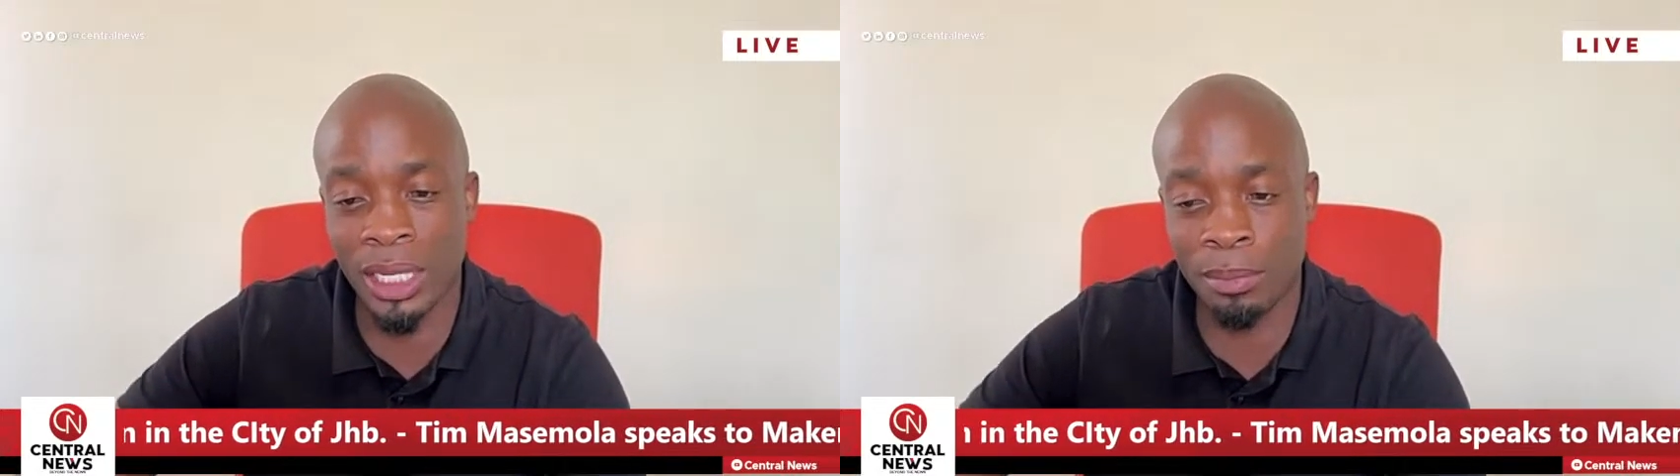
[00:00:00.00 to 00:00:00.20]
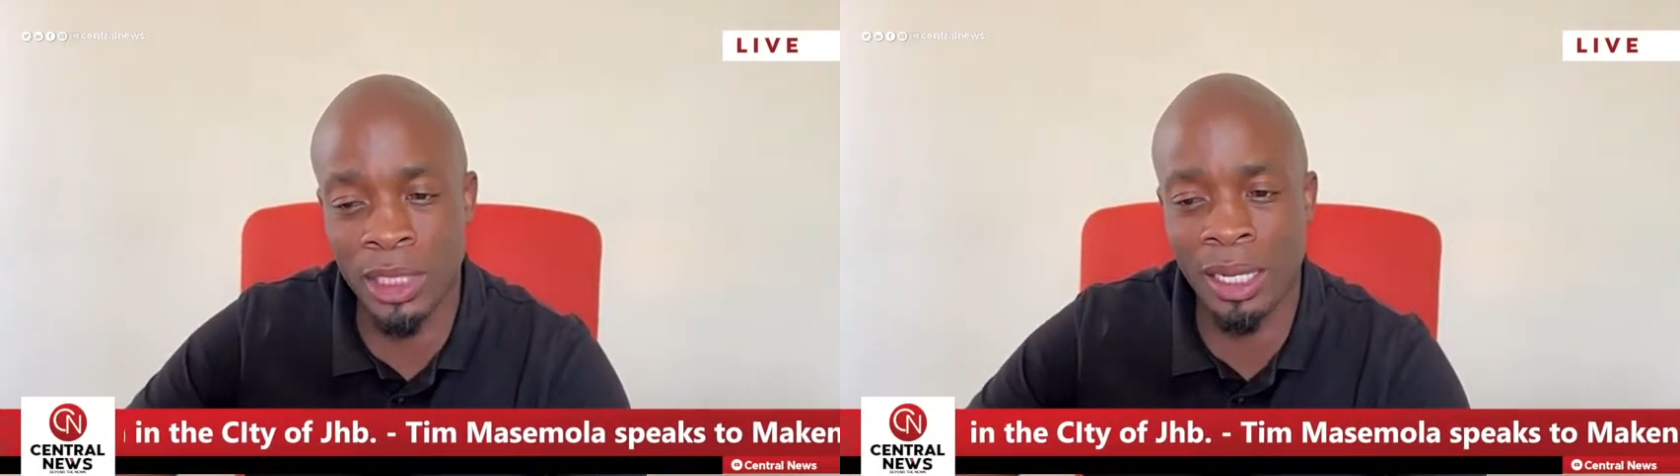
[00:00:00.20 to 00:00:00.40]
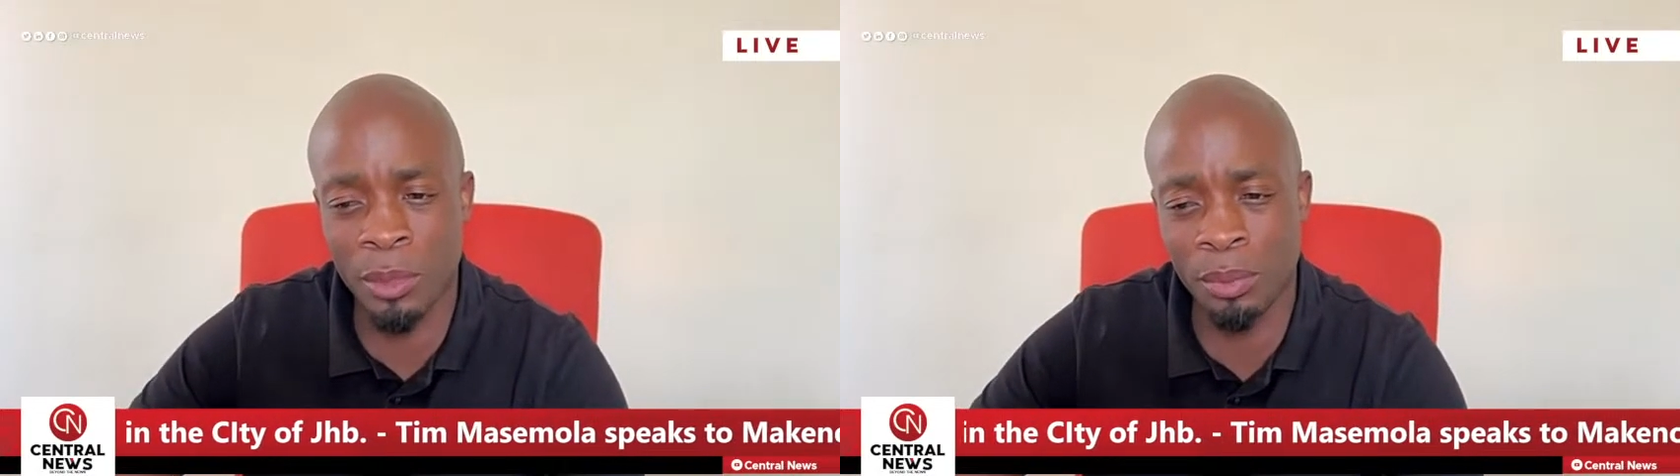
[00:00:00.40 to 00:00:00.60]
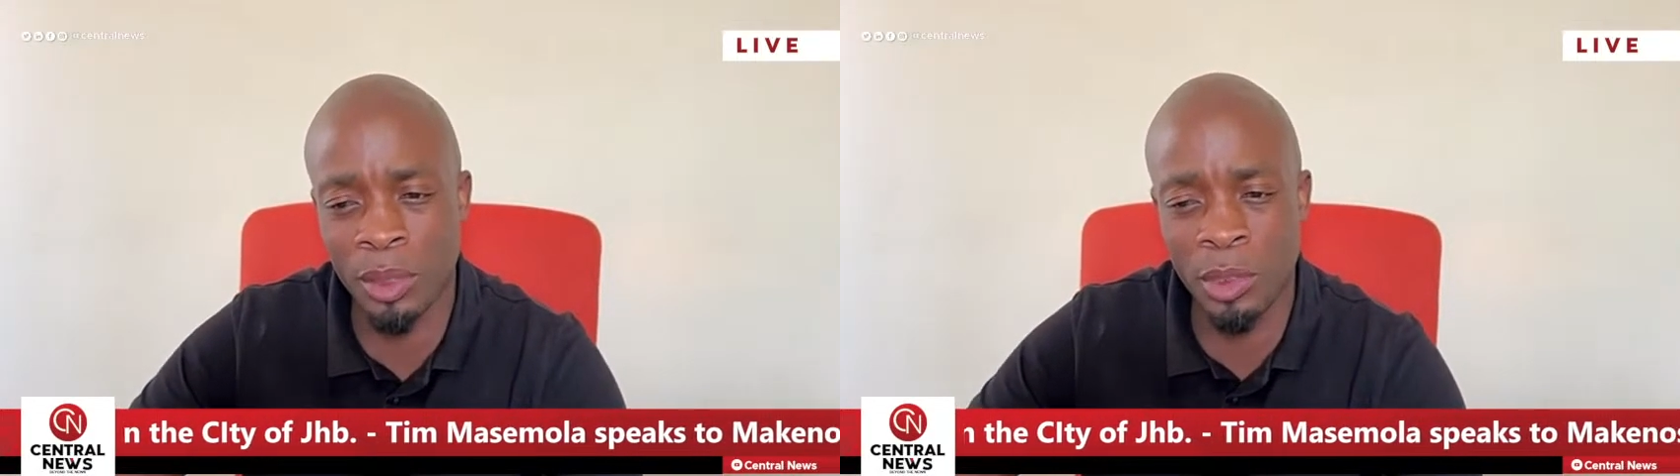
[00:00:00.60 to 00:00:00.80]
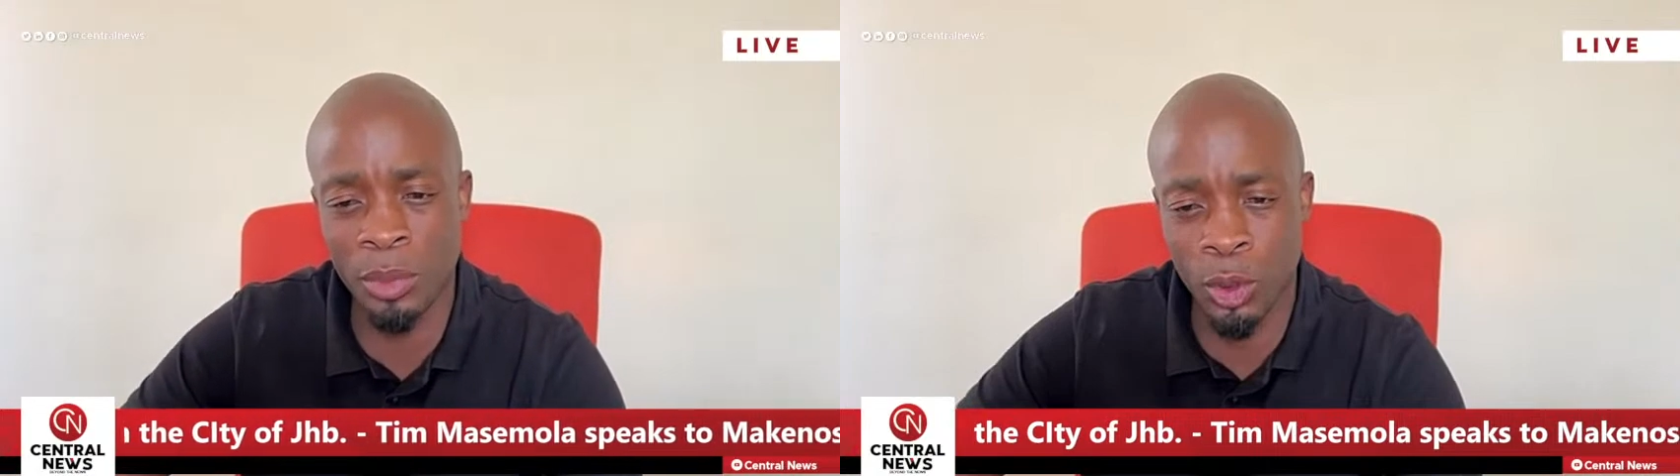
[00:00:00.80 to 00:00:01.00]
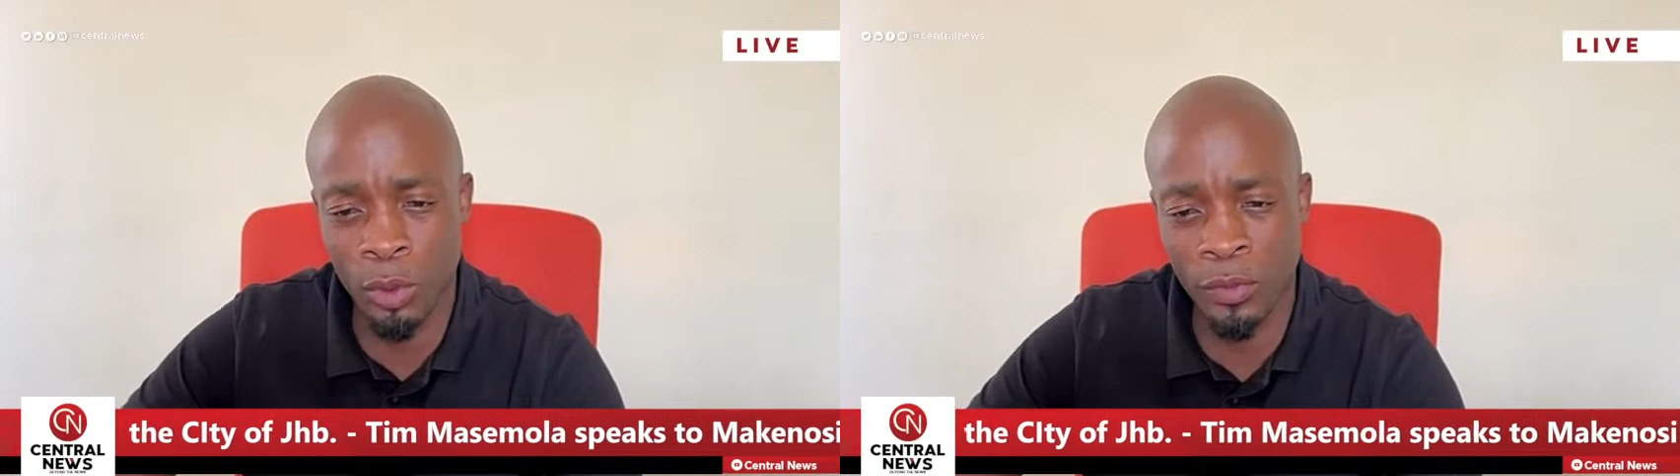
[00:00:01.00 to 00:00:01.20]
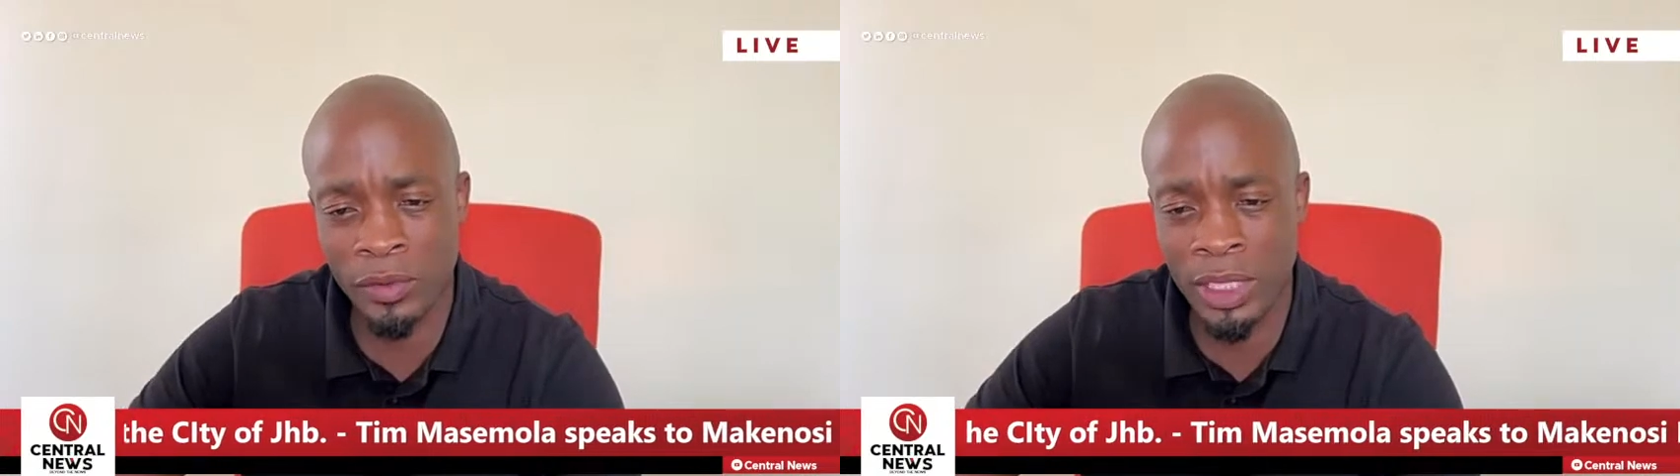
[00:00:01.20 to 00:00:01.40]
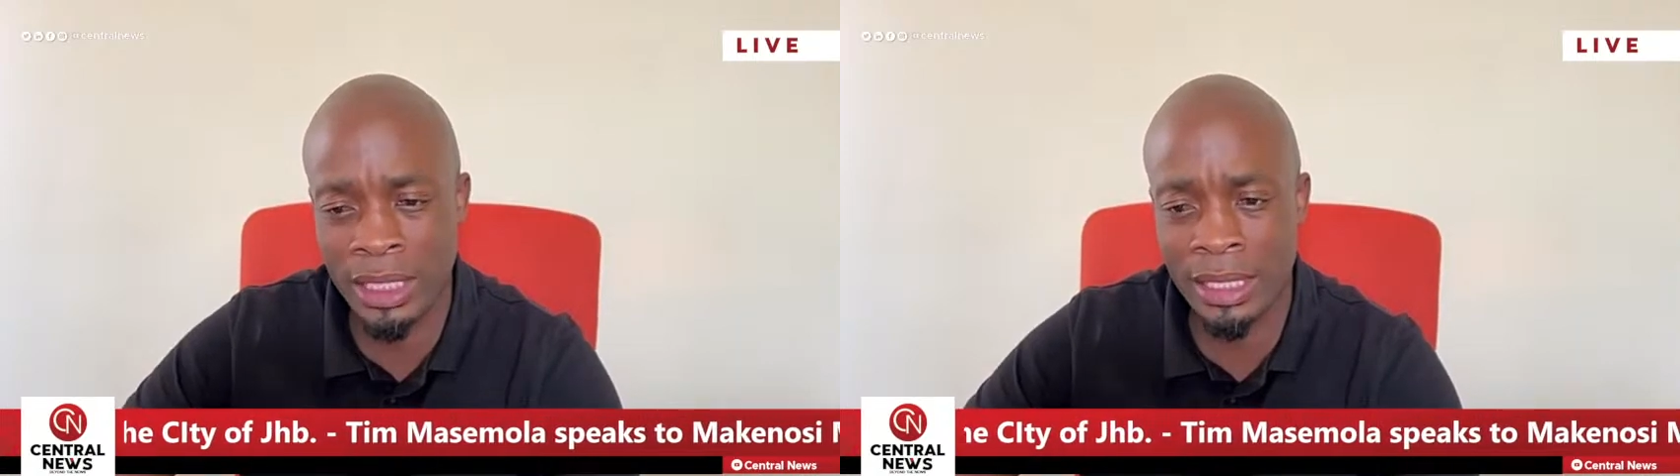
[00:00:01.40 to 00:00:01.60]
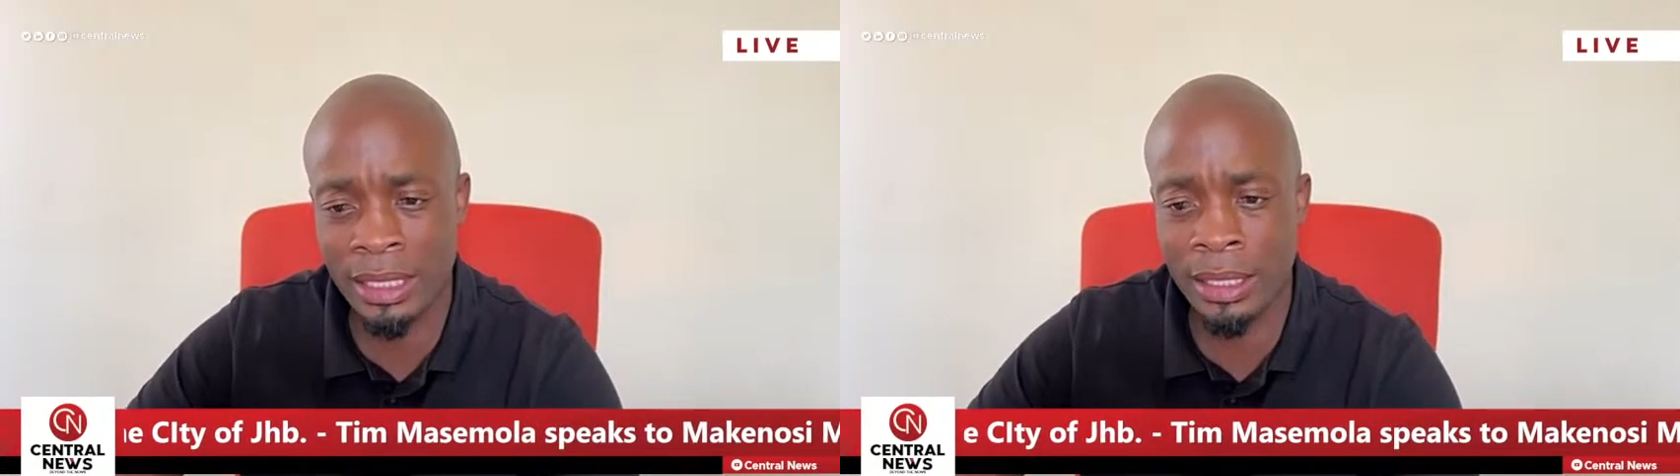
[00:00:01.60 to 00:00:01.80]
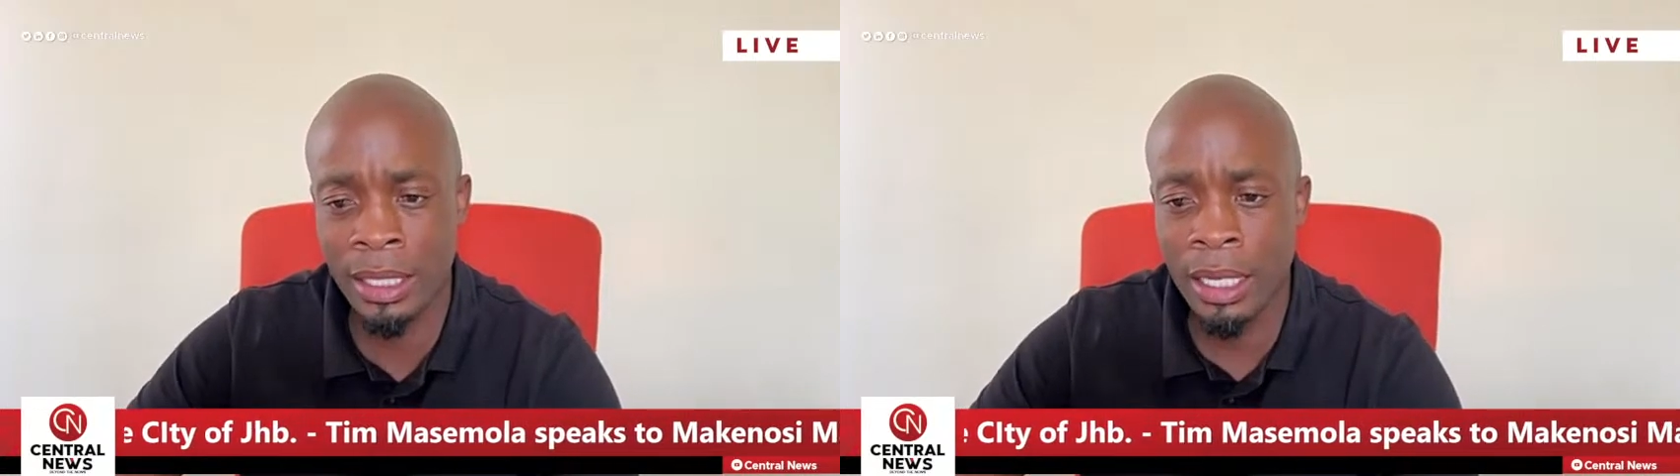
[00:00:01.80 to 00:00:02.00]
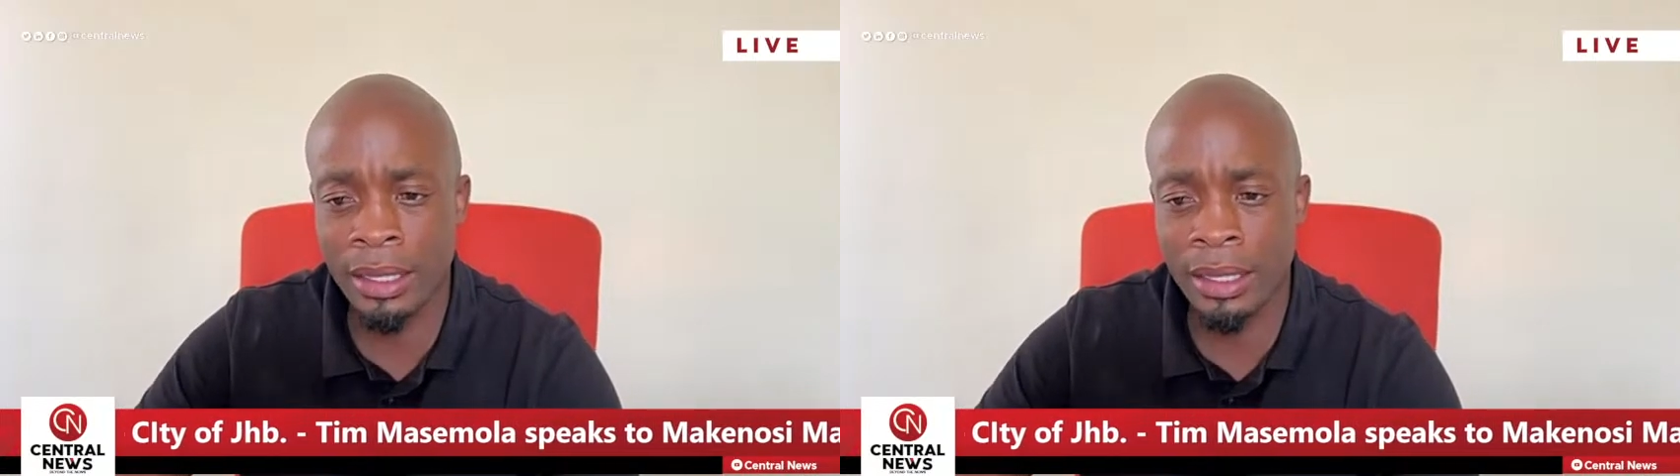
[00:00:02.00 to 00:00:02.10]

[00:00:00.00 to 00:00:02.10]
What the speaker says: becoming maybe below 50, 60.